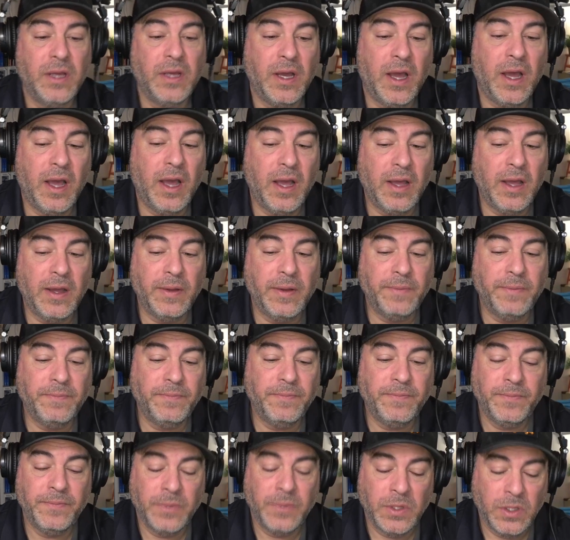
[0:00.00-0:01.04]

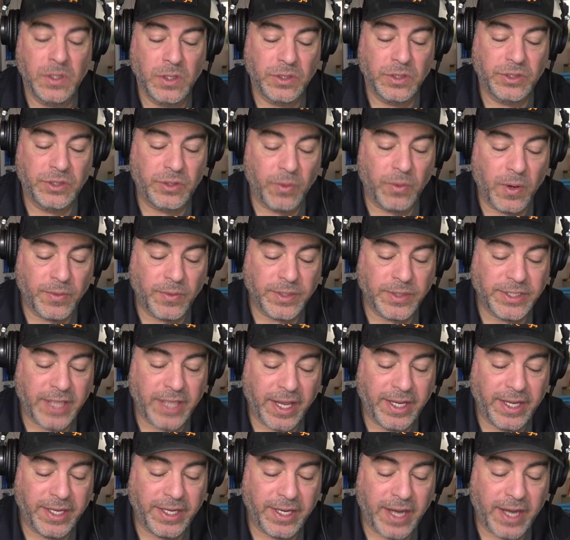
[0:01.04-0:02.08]
So what was I
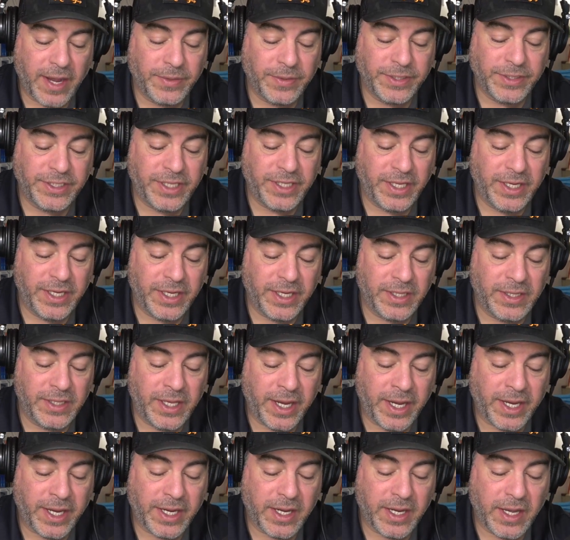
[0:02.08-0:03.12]
eating? I was eating
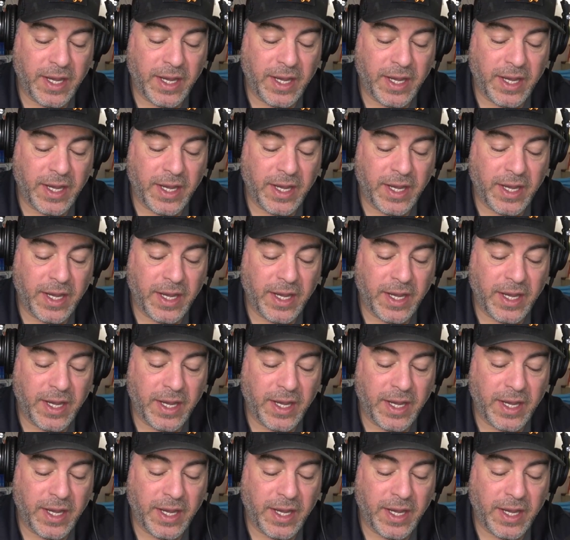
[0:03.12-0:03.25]
like